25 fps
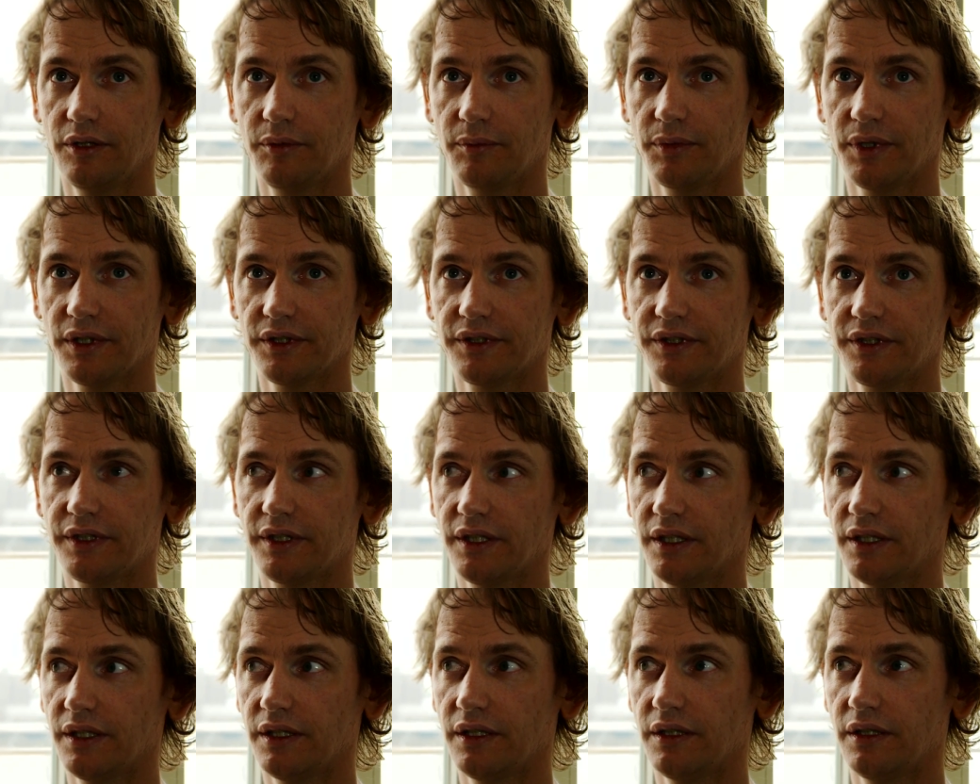But
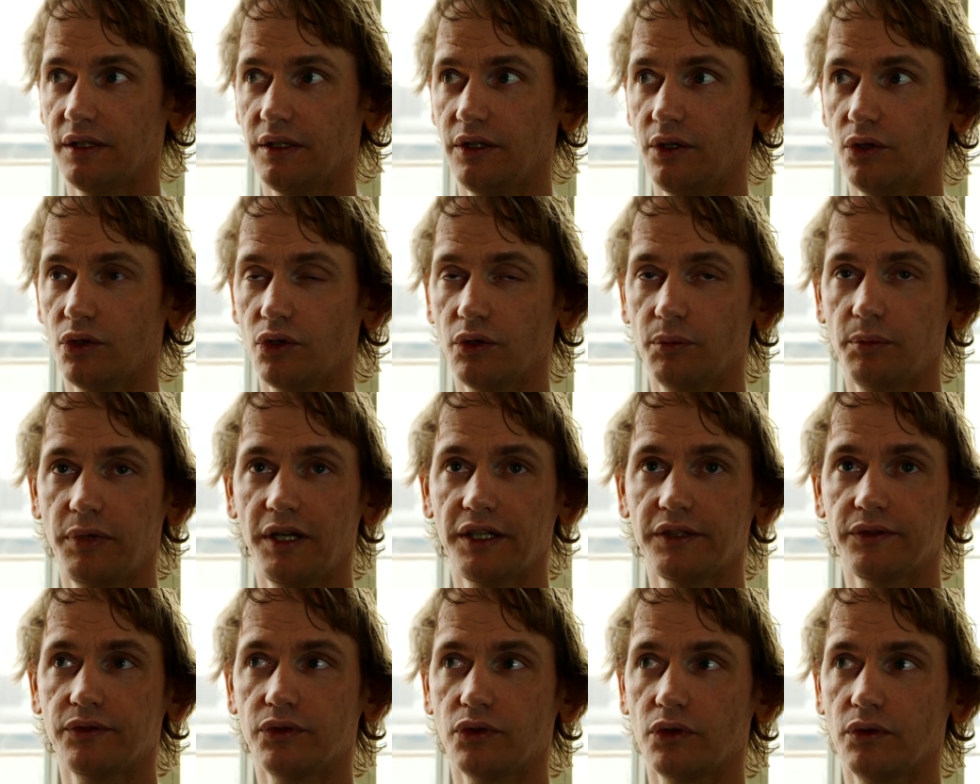in our
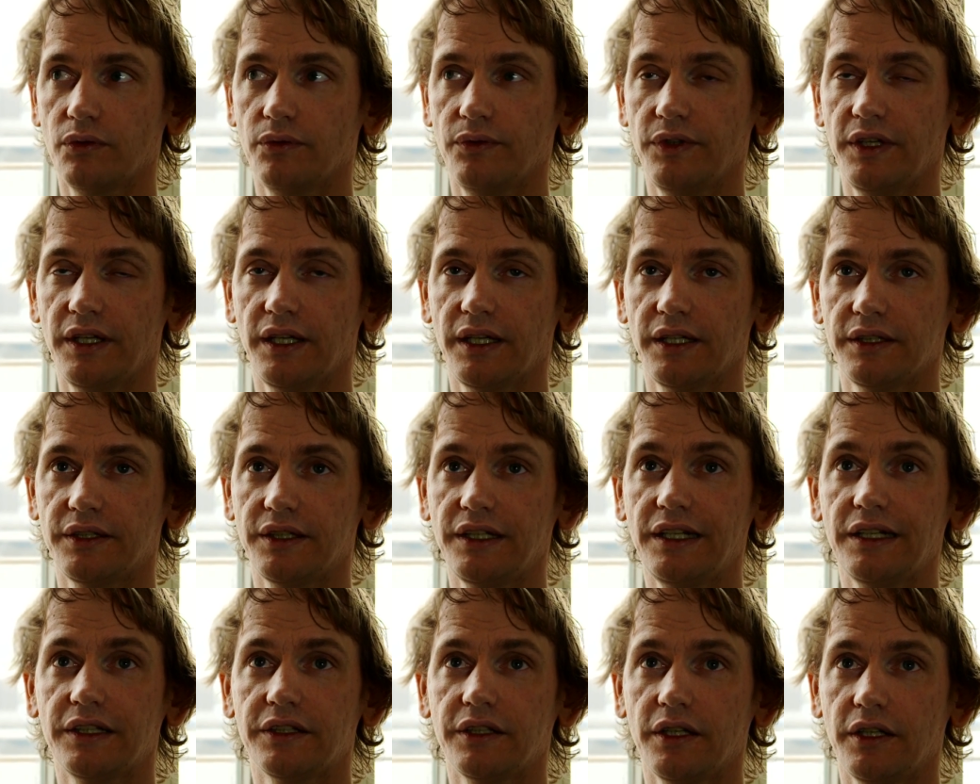platform we had
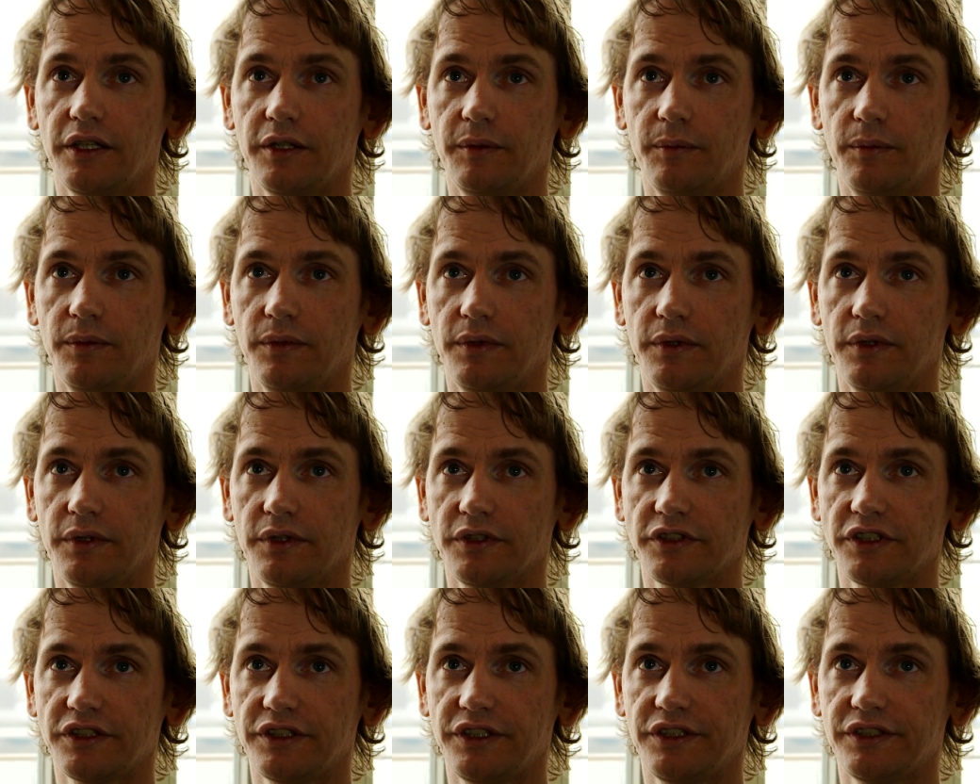real-time
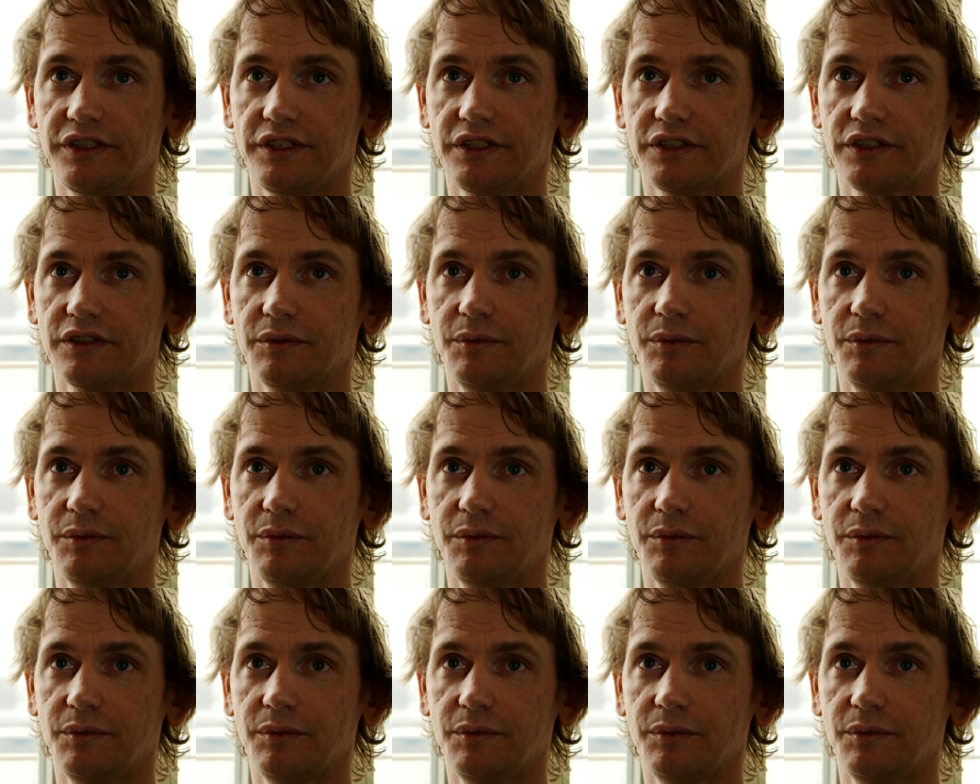statistics.